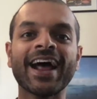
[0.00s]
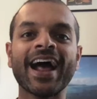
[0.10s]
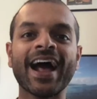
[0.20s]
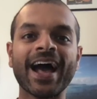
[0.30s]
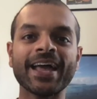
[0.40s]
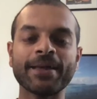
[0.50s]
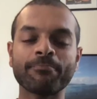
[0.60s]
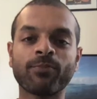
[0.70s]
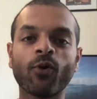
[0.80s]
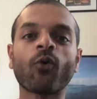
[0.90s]
I am
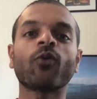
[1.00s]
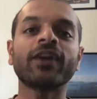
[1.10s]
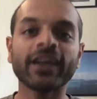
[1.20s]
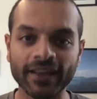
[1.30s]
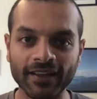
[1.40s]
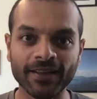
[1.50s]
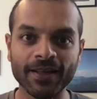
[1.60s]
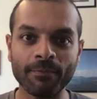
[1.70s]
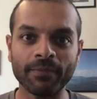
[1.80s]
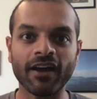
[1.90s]
pouring
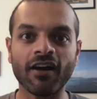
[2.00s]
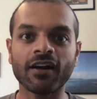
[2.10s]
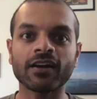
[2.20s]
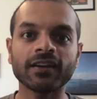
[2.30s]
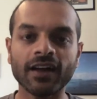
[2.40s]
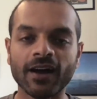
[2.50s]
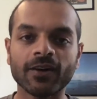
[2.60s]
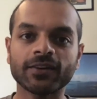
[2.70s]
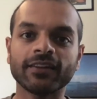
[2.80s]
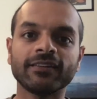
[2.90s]
my heart
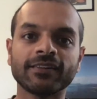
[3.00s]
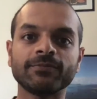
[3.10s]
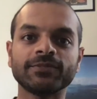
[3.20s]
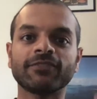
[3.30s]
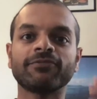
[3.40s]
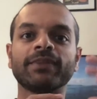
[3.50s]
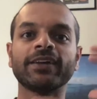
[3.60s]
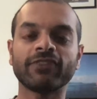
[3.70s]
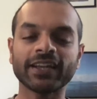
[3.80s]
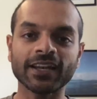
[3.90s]
out in terms of my
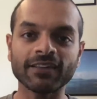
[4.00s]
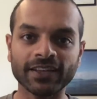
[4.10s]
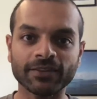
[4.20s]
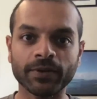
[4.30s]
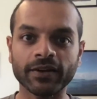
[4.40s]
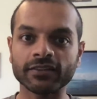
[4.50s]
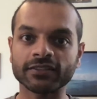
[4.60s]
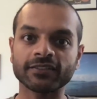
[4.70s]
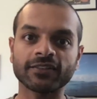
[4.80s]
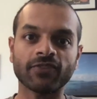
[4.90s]
real life
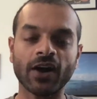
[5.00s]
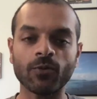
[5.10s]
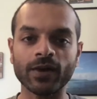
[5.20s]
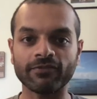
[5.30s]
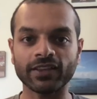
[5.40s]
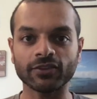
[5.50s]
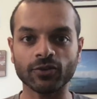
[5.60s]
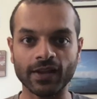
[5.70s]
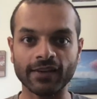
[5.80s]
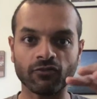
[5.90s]
experiences of how I went
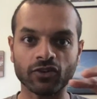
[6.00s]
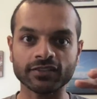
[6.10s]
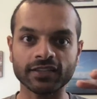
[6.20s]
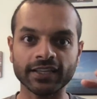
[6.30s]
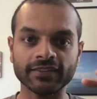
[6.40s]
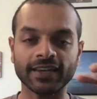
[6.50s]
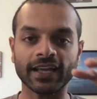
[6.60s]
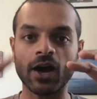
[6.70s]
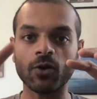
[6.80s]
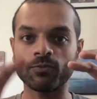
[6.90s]
through adversities, like
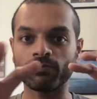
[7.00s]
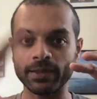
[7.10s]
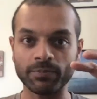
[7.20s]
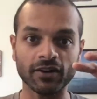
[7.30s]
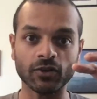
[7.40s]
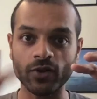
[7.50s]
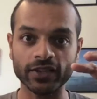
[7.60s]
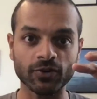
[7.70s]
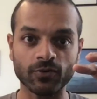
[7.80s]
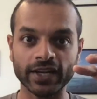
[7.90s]
how people are going
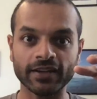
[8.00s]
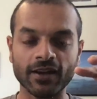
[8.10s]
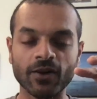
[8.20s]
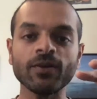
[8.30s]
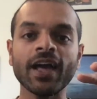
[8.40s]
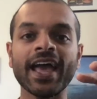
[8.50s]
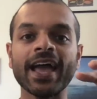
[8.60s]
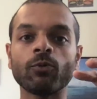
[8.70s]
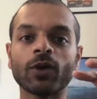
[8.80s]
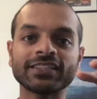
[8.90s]
through right now,
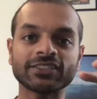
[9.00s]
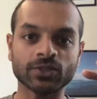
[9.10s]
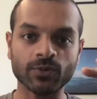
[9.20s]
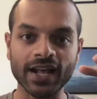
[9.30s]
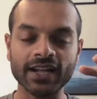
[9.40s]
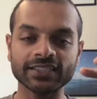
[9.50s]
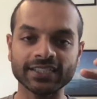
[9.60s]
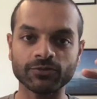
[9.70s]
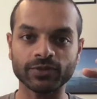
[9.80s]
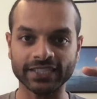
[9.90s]
and what are the
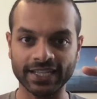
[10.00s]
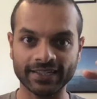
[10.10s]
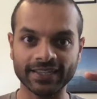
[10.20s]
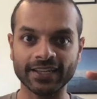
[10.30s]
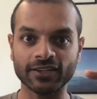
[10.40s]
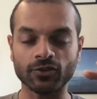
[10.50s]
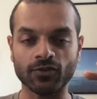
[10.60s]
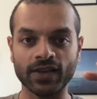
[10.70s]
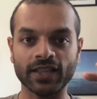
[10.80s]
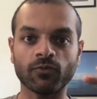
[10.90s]
strategies which I did to
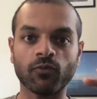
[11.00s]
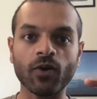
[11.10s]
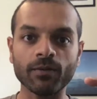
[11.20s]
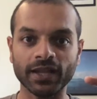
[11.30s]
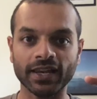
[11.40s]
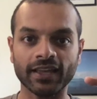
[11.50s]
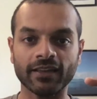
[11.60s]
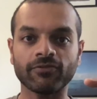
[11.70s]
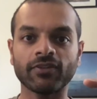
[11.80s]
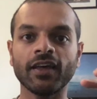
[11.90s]
transform my
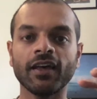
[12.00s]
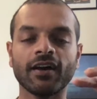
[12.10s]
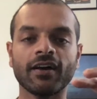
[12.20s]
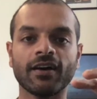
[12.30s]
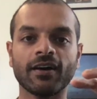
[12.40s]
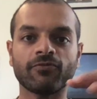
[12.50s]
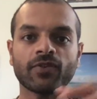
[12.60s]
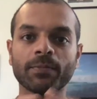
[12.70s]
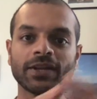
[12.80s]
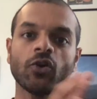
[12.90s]
life
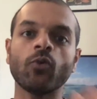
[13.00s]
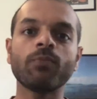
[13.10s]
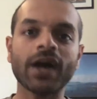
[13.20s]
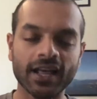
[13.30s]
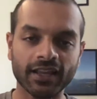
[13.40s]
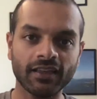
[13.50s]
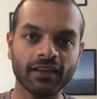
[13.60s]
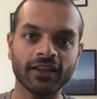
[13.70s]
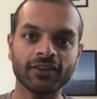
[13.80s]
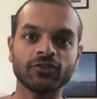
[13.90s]
from a nobody
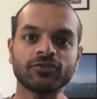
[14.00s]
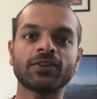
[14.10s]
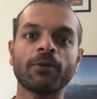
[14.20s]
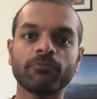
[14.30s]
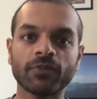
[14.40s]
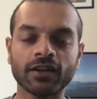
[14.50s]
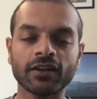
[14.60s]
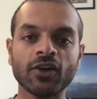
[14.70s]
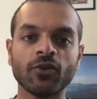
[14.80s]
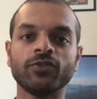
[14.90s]
to someone
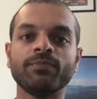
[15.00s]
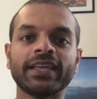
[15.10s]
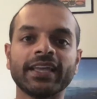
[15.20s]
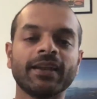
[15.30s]
who's making an